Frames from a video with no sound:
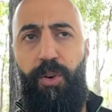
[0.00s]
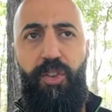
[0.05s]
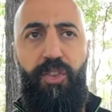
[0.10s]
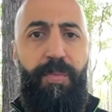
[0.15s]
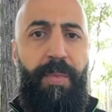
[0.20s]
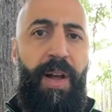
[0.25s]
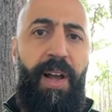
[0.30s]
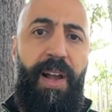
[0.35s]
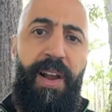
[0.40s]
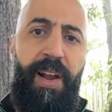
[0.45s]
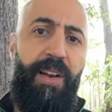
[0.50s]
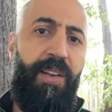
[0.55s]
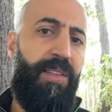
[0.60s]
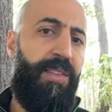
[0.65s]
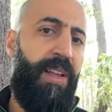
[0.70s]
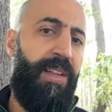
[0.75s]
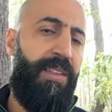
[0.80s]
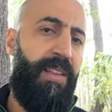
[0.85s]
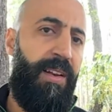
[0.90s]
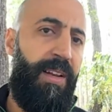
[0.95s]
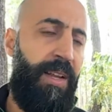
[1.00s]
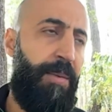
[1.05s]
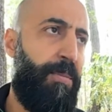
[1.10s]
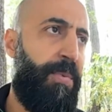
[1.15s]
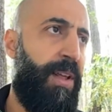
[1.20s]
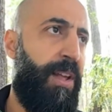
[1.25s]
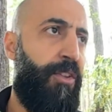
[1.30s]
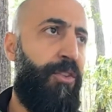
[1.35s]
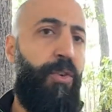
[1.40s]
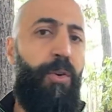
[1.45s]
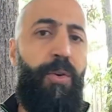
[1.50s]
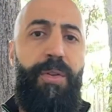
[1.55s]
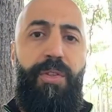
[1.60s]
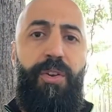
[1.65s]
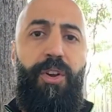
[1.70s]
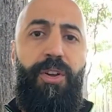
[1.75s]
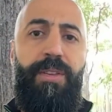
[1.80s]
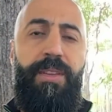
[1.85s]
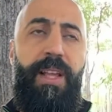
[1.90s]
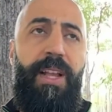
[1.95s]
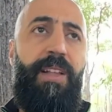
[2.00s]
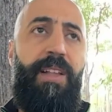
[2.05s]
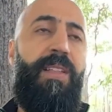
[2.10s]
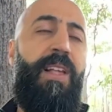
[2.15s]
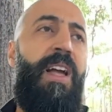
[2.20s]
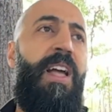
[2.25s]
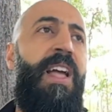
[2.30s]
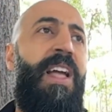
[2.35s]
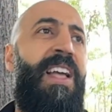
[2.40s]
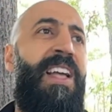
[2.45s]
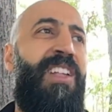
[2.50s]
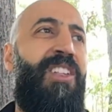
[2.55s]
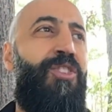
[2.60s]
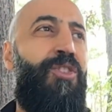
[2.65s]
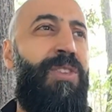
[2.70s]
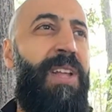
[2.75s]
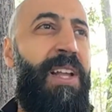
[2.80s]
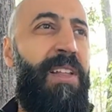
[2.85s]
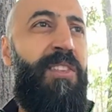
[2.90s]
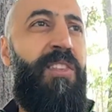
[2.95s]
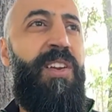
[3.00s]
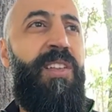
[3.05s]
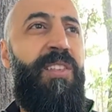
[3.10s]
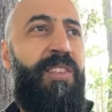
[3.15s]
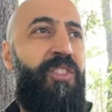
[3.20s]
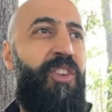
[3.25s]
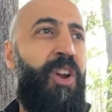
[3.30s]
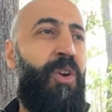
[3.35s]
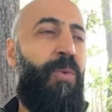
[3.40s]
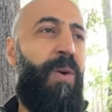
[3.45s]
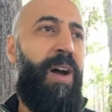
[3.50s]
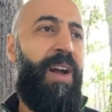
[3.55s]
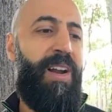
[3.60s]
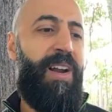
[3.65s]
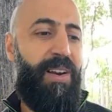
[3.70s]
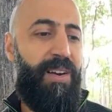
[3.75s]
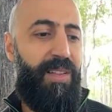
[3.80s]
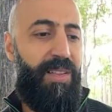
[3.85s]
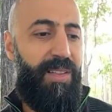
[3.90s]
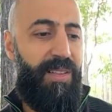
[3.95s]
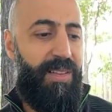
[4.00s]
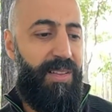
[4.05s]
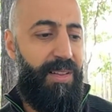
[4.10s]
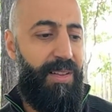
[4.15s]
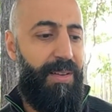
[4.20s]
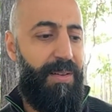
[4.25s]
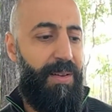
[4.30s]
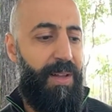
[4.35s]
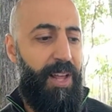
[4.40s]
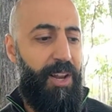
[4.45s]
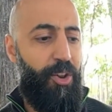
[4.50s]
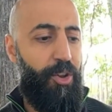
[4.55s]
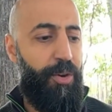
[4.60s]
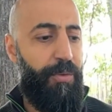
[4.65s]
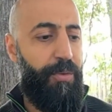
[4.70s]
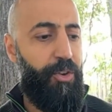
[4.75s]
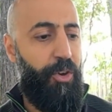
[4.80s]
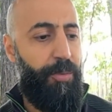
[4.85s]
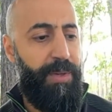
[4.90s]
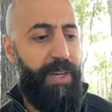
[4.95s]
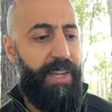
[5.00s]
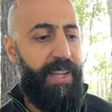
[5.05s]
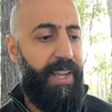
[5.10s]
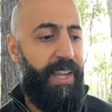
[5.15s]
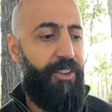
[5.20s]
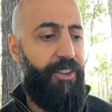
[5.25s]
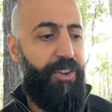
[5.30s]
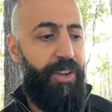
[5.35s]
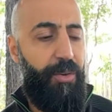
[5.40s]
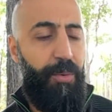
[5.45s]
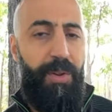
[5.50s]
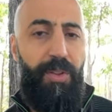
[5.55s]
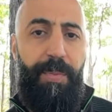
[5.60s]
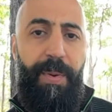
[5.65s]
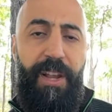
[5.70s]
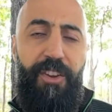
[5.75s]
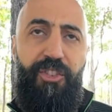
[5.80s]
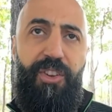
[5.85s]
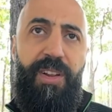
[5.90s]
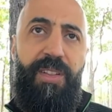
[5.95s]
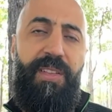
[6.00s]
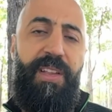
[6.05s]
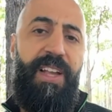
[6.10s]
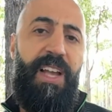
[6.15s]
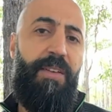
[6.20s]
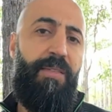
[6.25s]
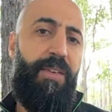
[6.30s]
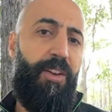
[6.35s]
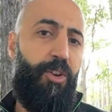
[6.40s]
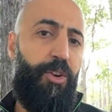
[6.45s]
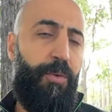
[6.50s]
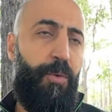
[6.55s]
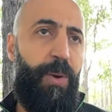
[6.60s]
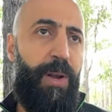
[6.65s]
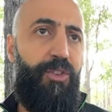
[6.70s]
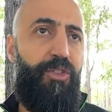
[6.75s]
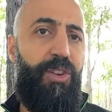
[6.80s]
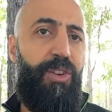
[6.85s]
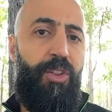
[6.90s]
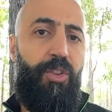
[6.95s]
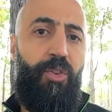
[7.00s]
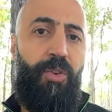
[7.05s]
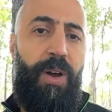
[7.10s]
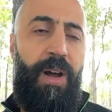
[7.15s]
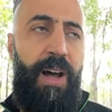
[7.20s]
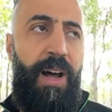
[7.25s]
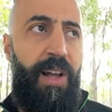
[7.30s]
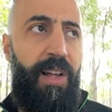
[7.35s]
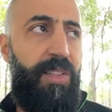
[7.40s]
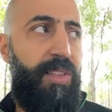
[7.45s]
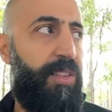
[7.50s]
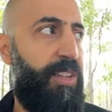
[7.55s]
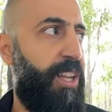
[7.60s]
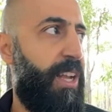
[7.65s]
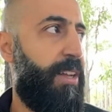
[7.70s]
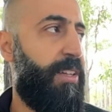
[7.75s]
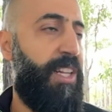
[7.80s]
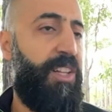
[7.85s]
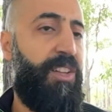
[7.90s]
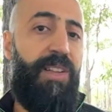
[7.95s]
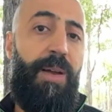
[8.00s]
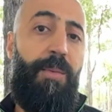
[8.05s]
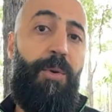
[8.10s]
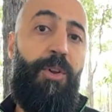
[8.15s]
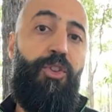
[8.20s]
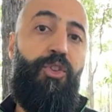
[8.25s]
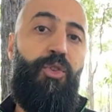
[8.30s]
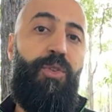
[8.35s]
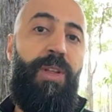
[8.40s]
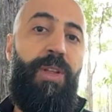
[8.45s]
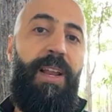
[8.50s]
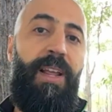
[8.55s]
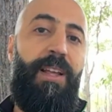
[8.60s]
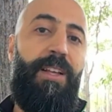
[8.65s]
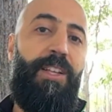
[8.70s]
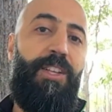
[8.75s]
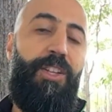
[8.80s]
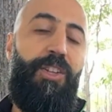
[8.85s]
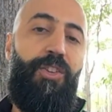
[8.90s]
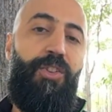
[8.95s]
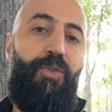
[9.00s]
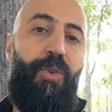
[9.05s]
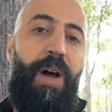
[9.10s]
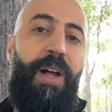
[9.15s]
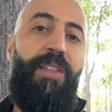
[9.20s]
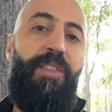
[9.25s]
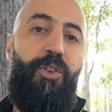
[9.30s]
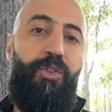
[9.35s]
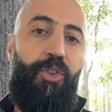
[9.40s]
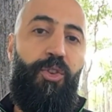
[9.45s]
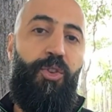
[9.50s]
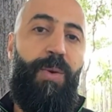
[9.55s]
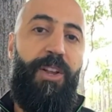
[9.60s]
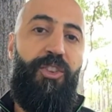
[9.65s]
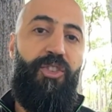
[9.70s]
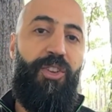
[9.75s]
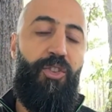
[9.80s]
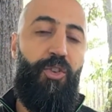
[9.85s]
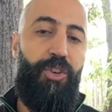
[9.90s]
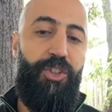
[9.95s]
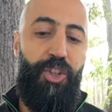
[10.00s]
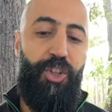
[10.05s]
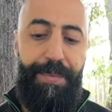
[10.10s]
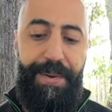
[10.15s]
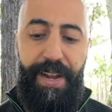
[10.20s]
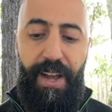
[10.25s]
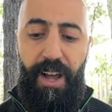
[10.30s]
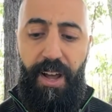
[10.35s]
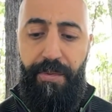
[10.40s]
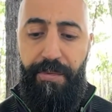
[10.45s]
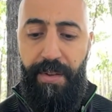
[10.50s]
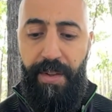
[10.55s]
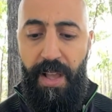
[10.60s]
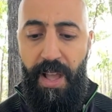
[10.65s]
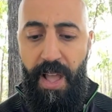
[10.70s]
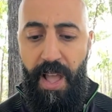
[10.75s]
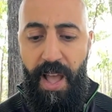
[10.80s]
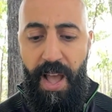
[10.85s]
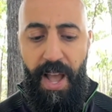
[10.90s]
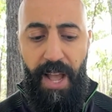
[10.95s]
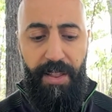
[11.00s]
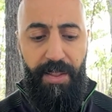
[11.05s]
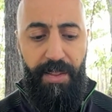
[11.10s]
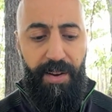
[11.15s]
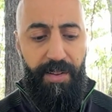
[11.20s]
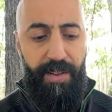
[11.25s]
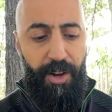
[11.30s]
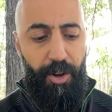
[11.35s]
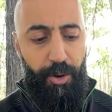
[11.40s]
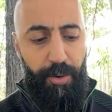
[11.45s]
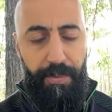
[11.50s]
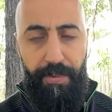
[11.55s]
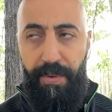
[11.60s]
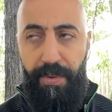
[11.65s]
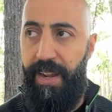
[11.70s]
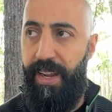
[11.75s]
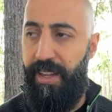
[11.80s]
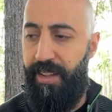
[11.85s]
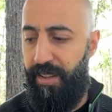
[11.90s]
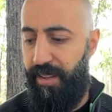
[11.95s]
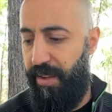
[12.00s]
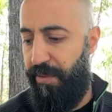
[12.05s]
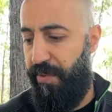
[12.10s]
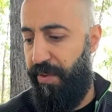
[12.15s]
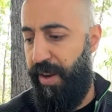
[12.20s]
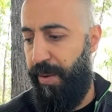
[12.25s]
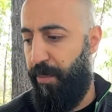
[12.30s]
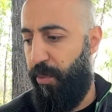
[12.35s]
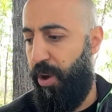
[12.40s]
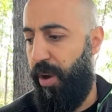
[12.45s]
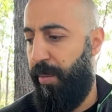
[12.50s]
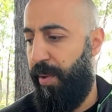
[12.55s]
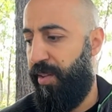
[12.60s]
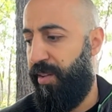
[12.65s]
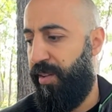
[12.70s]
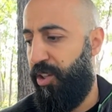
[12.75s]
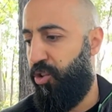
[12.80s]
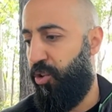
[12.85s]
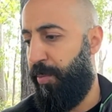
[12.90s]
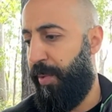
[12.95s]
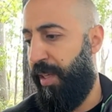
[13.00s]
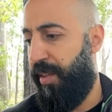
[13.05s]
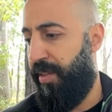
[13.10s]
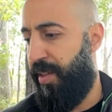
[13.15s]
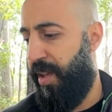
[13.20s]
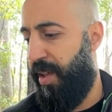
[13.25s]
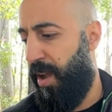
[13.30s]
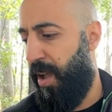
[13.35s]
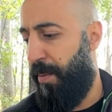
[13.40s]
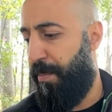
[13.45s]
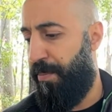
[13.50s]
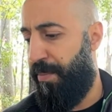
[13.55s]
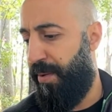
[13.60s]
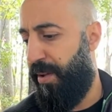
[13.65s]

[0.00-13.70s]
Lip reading: smiles, dental implants, orthodontics. So dentistry that requires a lot of communication with patients. They have a lot of questions to ask. You need someone to answer those questions on your behalf. And there's a lot of different appointments need to be set up,